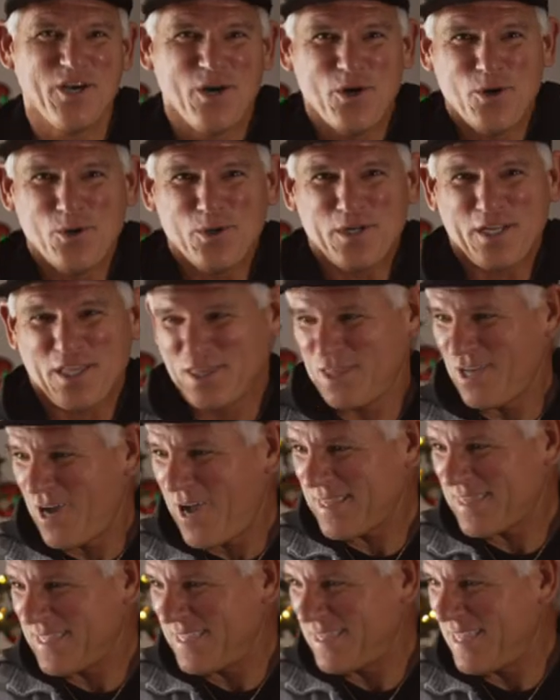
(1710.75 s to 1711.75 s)
Who'd have
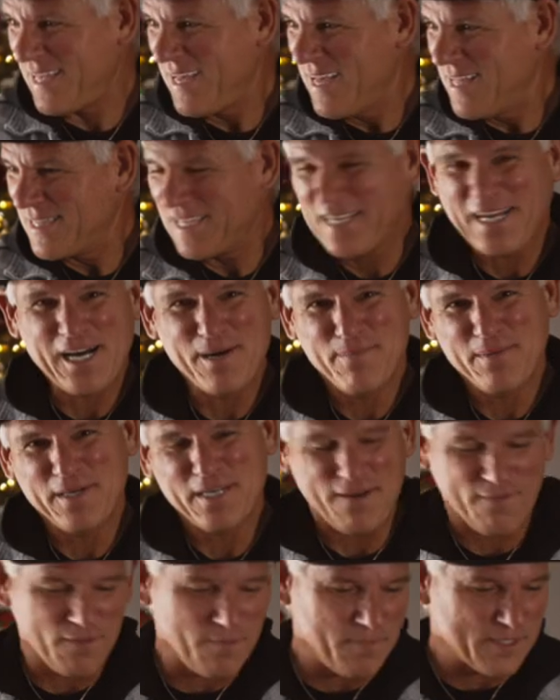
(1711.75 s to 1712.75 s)
thought that the, the
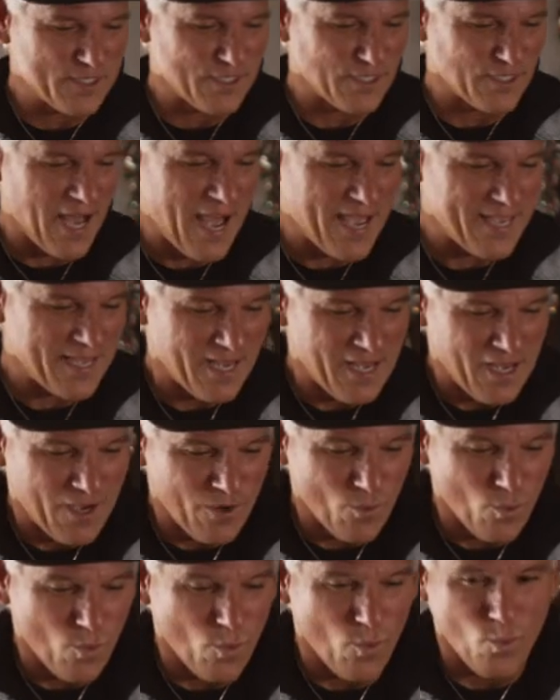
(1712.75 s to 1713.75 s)
coming of the Messiah
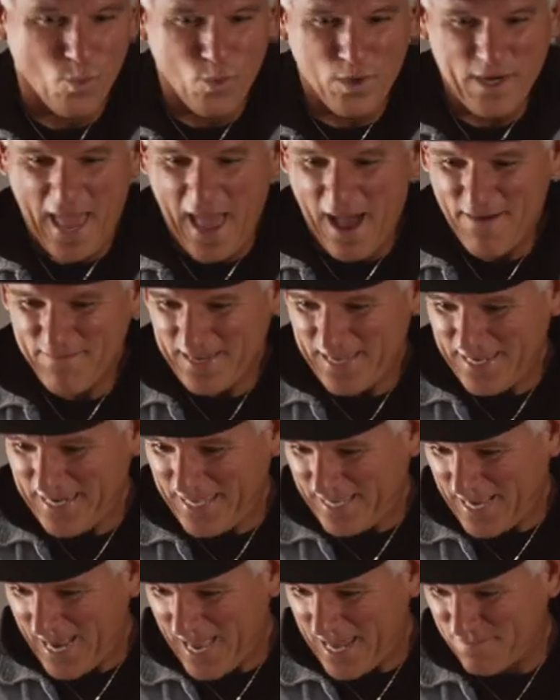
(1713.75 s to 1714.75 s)
would have
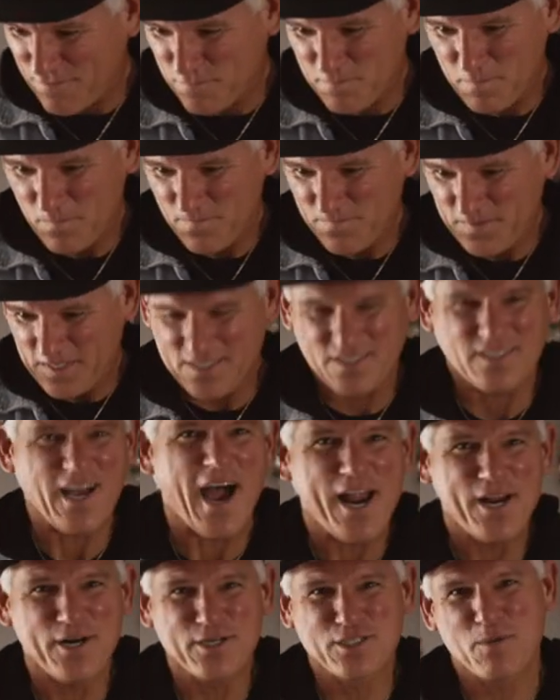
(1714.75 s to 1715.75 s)
any kind of
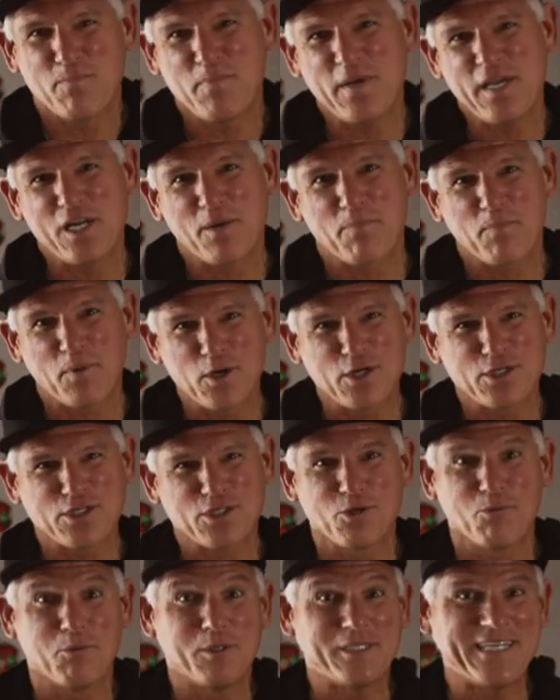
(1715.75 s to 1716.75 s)
desire to be in a
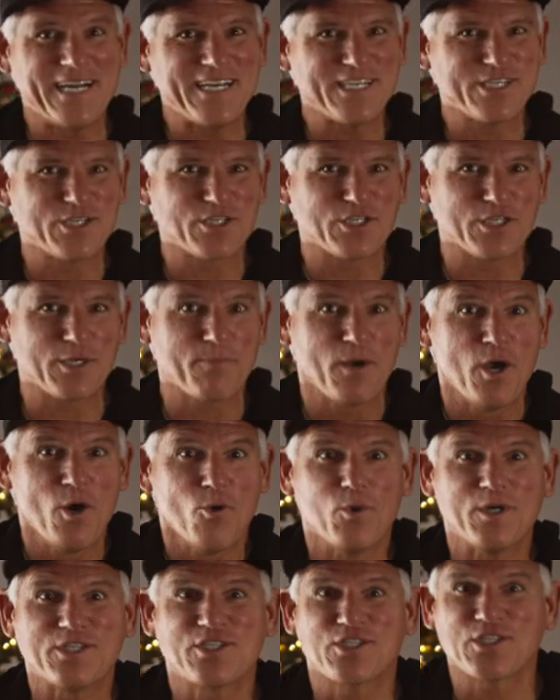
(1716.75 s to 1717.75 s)
personal relationship
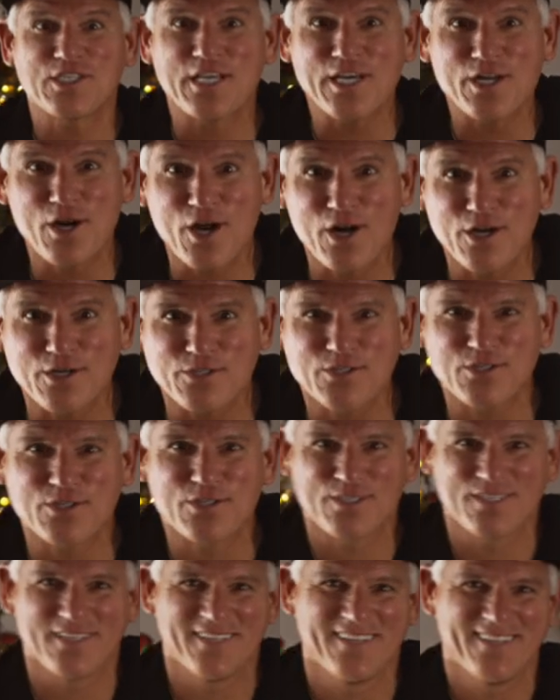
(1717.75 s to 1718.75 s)
with
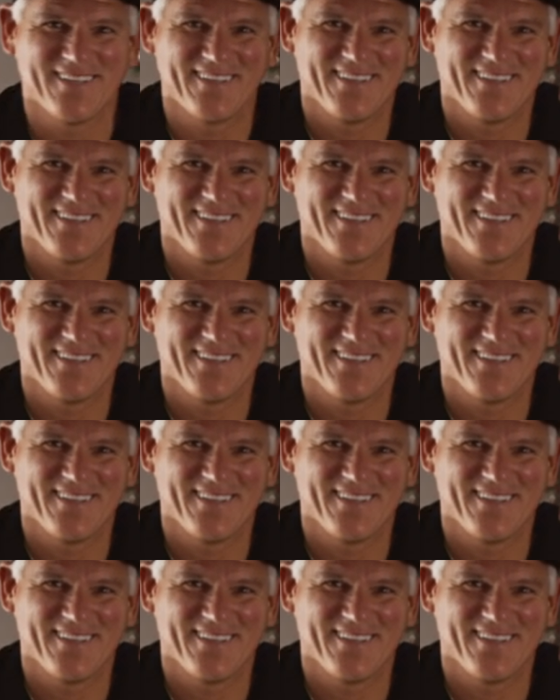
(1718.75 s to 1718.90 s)
sinners?